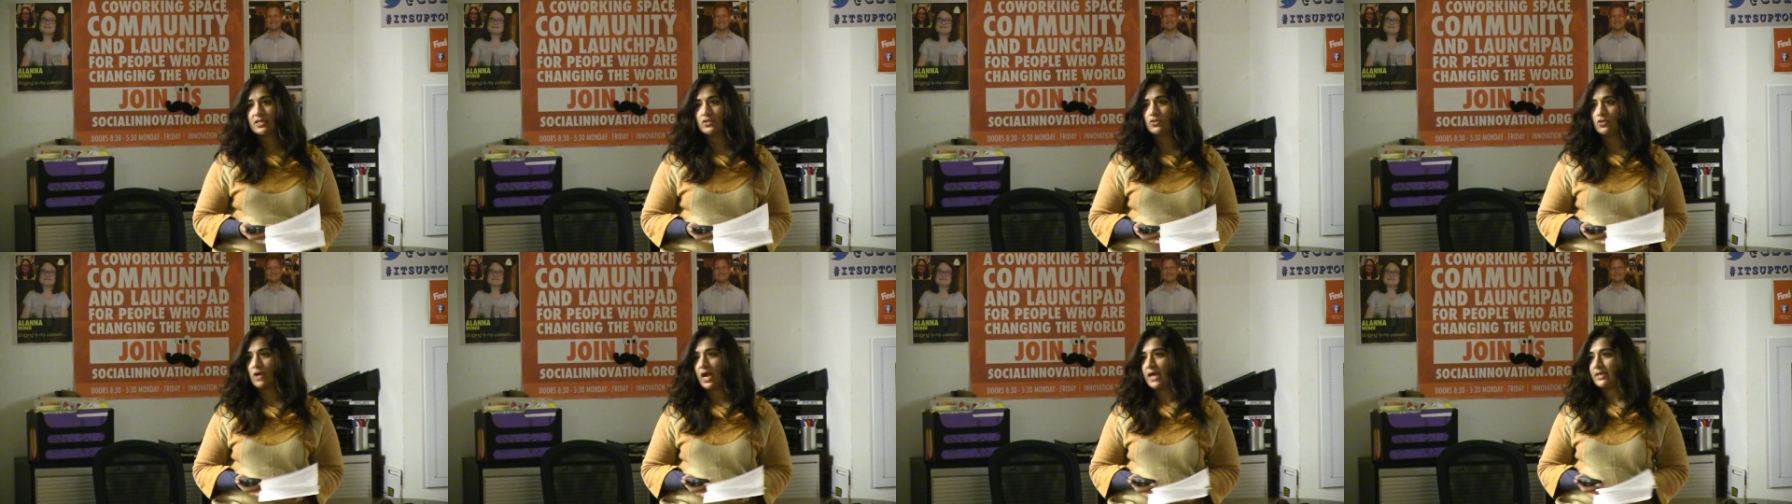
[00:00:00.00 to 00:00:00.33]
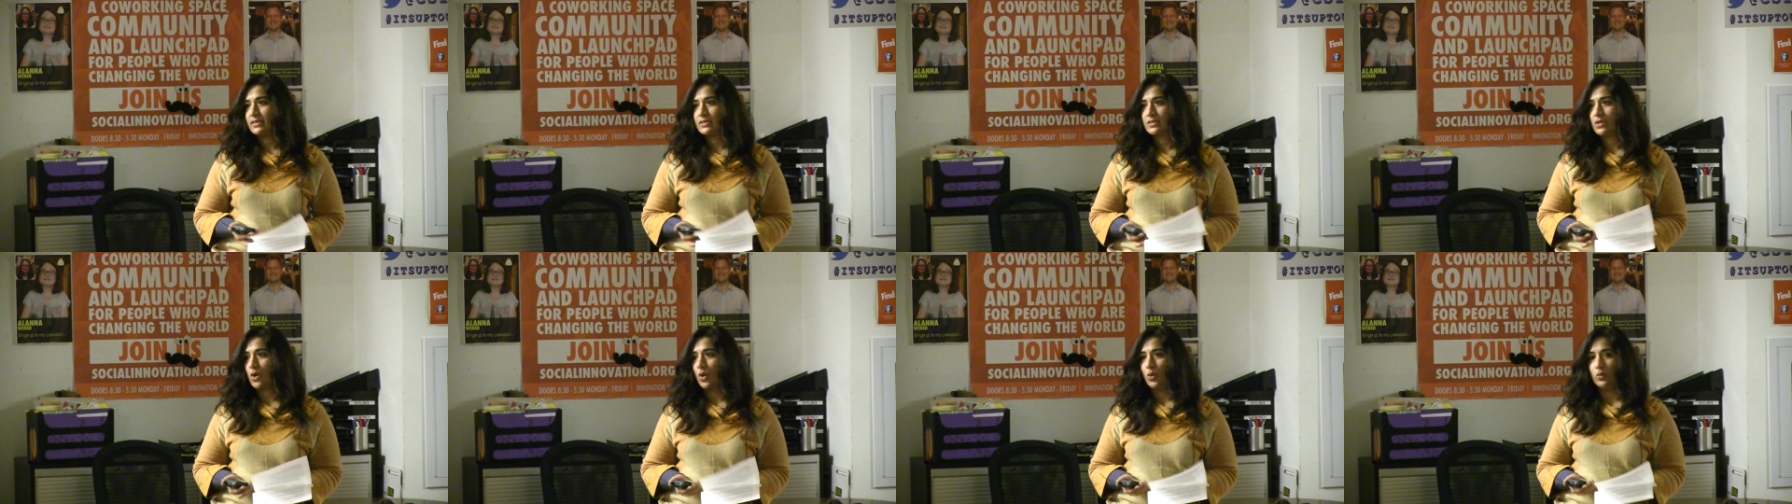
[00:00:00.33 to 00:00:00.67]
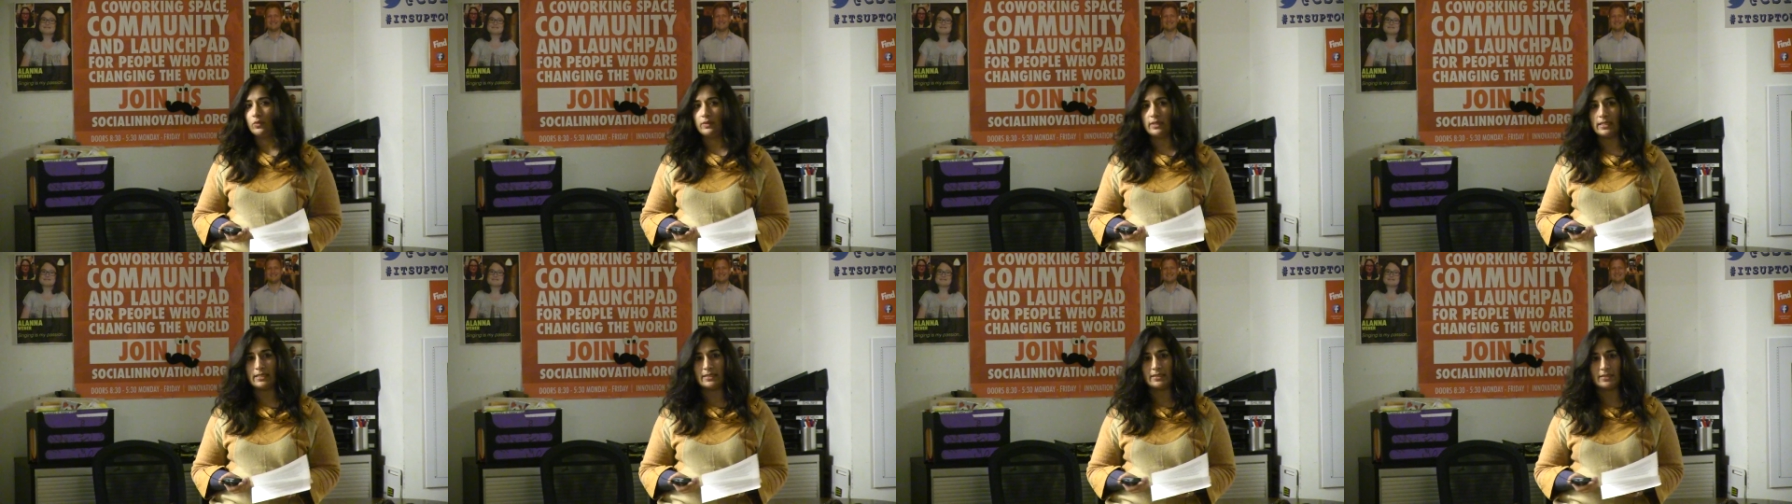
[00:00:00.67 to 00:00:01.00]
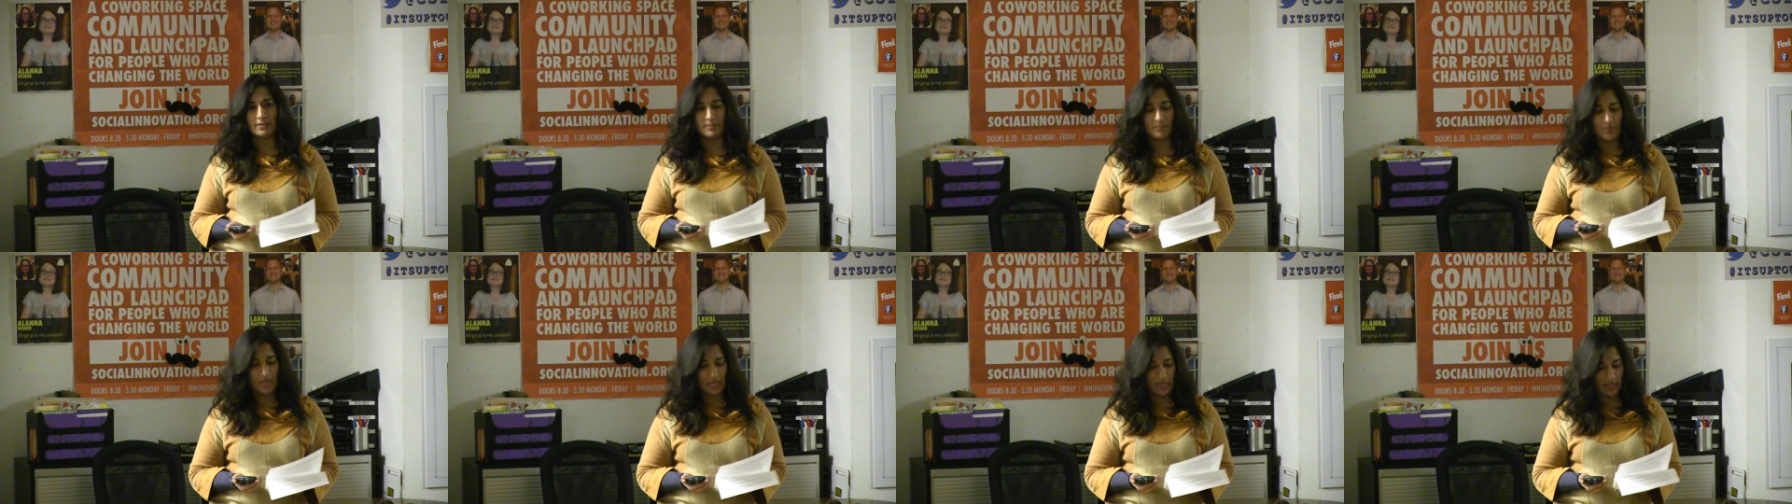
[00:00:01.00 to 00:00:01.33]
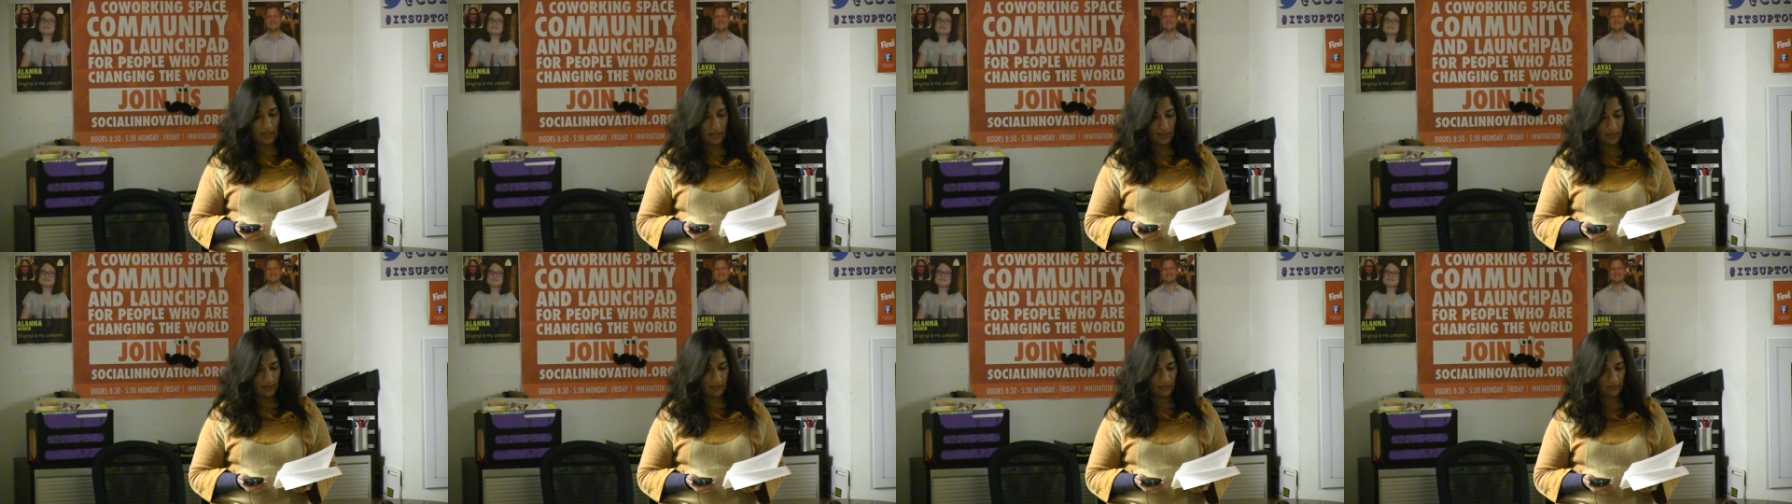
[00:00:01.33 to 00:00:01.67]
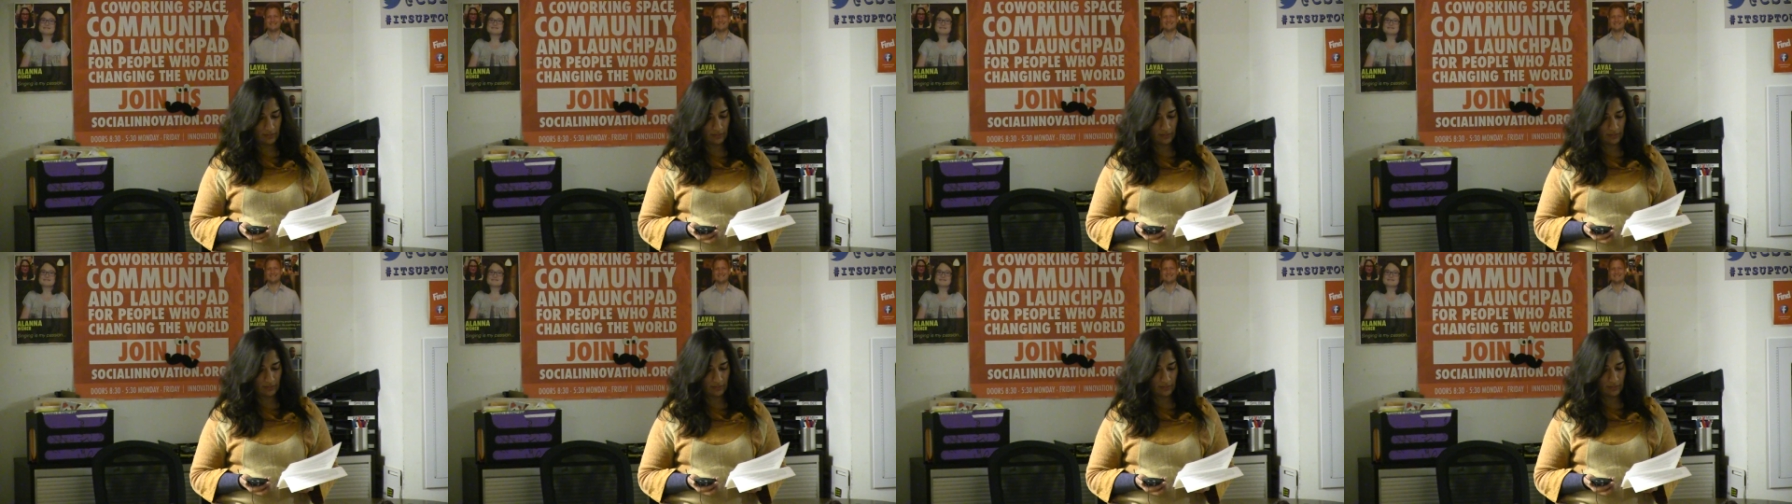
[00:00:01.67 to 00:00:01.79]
addressed only to me.